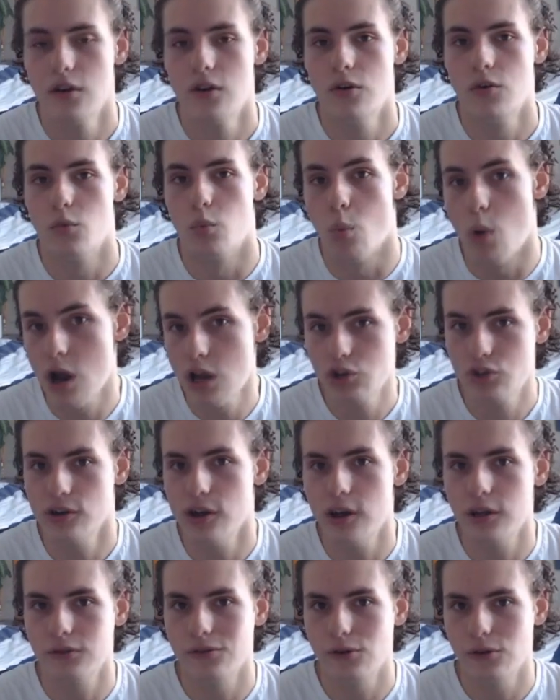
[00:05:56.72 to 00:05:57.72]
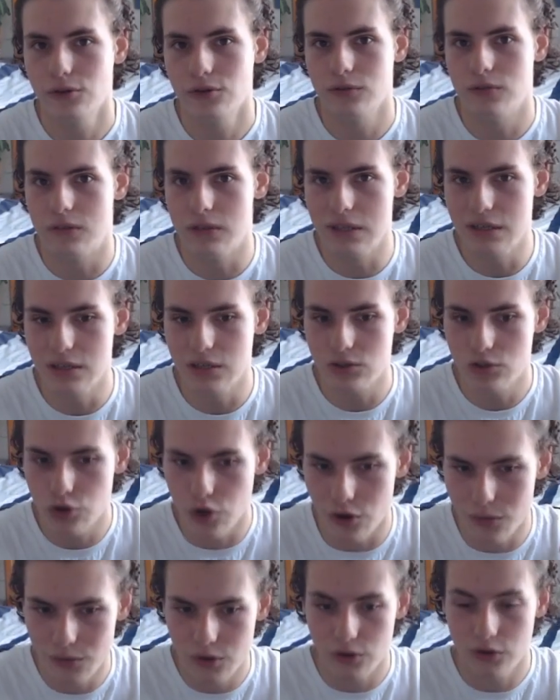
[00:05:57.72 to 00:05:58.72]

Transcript: Why should I learn the terminal?